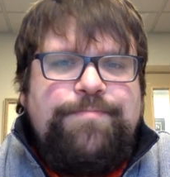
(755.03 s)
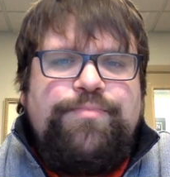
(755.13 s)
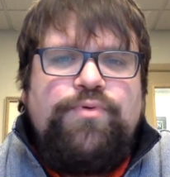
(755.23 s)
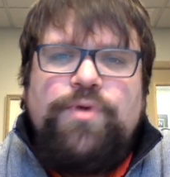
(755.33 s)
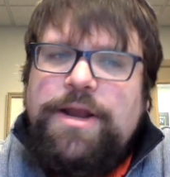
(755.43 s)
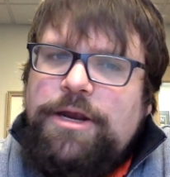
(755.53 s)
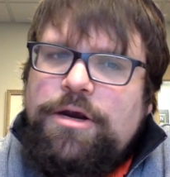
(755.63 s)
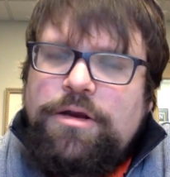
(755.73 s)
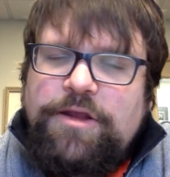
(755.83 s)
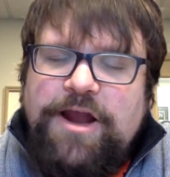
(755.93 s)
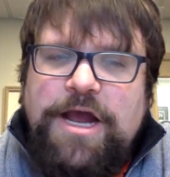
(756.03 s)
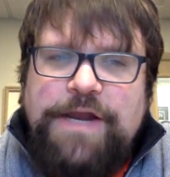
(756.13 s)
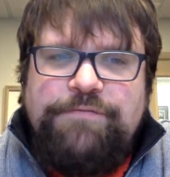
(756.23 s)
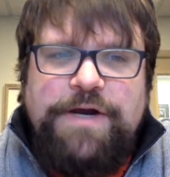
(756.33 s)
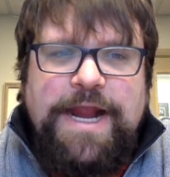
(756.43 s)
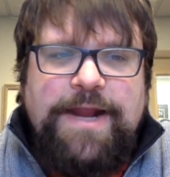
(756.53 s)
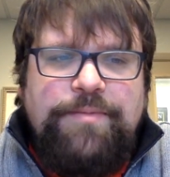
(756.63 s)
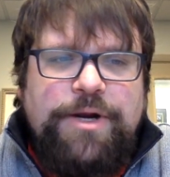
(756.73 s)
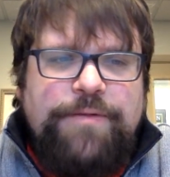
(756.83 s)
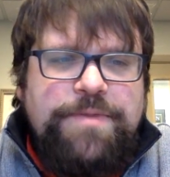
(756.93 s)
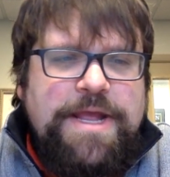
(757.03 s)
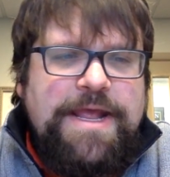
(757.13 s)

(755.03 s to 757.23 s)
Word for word: pretty early on for Abram